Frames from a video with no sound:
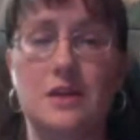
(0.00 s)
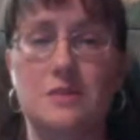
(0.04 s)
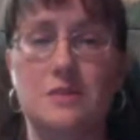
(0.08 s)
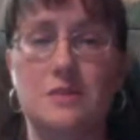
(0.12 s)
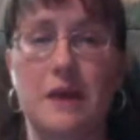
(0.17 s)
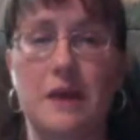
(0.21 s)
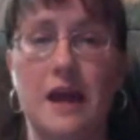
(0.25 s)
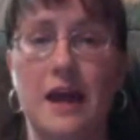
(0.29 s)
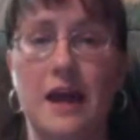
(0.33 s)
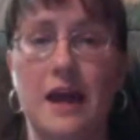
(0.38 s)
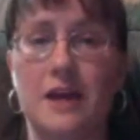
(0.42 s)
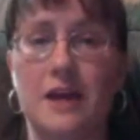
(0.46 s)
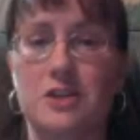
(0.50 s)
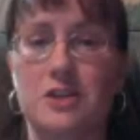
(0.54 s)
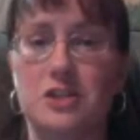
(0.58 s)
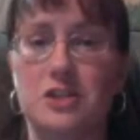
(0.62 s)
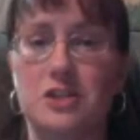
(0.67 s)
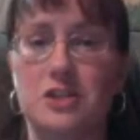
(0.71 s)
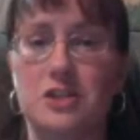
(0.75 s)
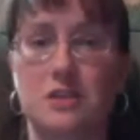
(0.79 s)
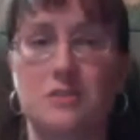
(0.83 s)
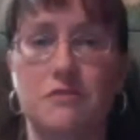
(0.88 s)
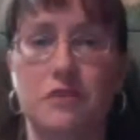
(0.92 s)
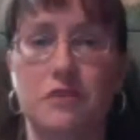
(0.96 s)

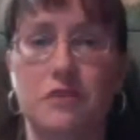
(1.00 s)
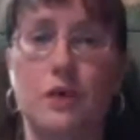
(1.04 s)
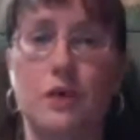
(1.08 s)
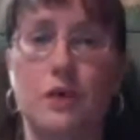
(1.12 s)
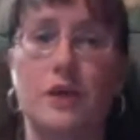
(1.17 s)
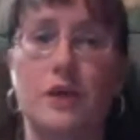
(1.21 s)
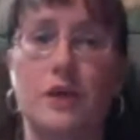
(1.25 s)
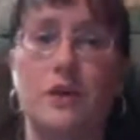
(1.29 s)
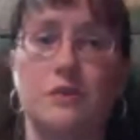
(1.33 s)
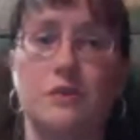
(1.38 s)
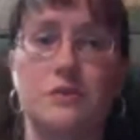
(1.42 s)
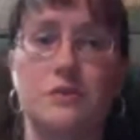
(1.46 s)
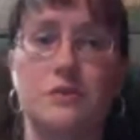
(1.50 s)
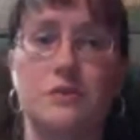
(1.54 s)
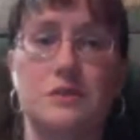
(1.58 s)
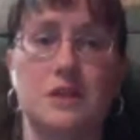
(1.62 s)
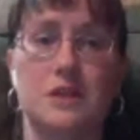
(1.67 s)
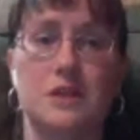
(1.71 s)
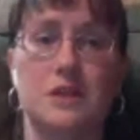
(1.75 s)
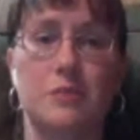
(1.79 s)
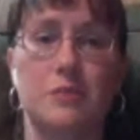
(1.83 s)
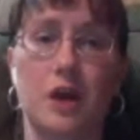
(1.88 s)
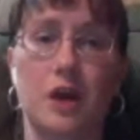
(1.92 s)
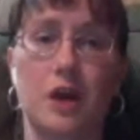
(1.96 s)
passion for oils and
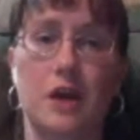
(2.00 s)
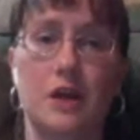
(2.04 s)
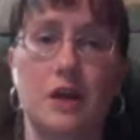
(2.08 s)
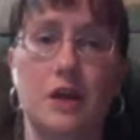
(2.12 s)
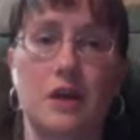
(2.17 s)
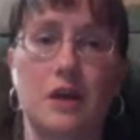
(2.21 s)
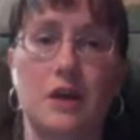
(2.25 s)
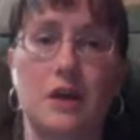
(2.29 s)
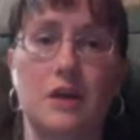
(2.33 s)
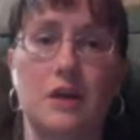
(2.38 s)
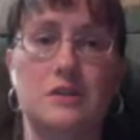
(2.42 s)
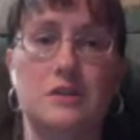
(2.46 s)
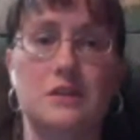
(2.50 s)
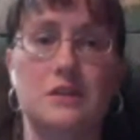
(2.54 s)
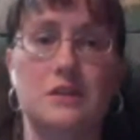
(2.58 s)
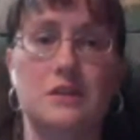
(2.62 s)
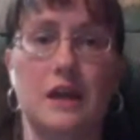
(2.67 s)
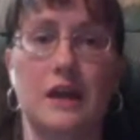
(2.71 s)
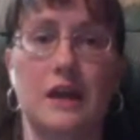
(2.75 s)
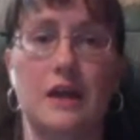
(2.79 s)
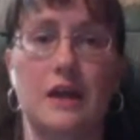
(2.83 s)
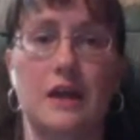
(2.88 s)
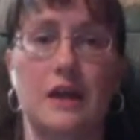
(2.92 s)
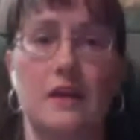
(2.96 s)
the product
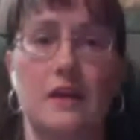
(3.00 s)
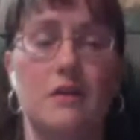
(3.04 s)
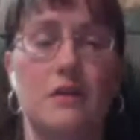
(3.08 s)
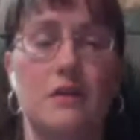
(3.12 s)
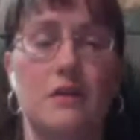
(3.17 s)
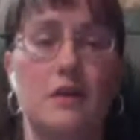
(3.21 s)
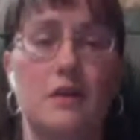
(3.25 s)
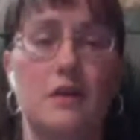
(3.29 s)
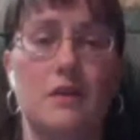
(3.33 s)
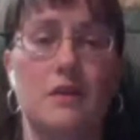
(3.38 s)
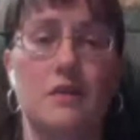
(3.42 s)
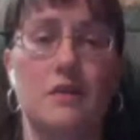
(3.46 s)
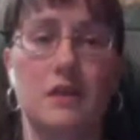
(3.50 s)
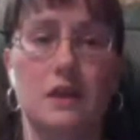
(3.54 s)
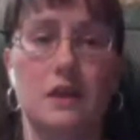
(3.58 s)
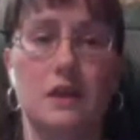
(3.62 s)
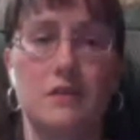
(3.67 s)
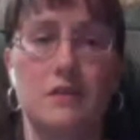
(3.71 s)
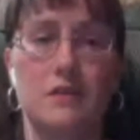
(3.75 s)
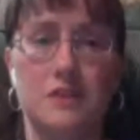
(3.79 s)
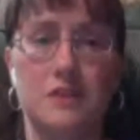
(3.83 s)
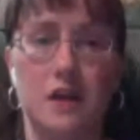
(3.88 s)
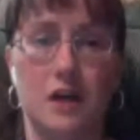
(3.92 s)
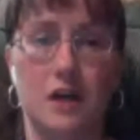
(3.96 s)
and the
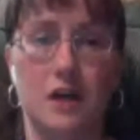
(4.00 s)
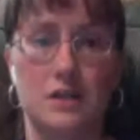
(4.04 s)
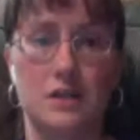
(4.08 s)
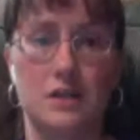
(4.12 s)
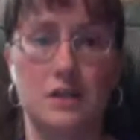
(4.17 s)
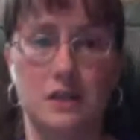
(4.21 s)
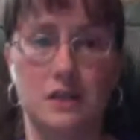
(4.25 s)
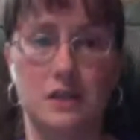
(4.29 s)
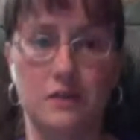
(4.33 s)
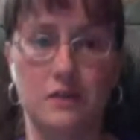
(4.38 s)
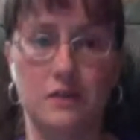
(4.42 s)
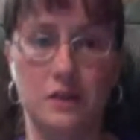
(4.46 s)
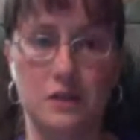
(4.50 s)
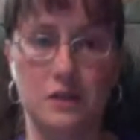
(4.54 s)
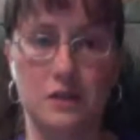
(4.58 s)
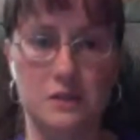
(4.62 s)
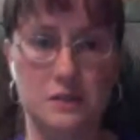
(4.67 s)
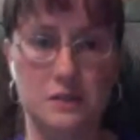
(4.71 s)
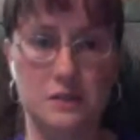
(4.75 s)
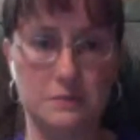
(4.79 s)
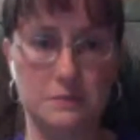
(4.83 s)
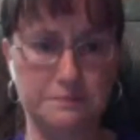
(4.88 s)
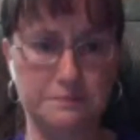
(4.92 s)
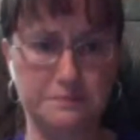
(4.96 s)
gift God has given us.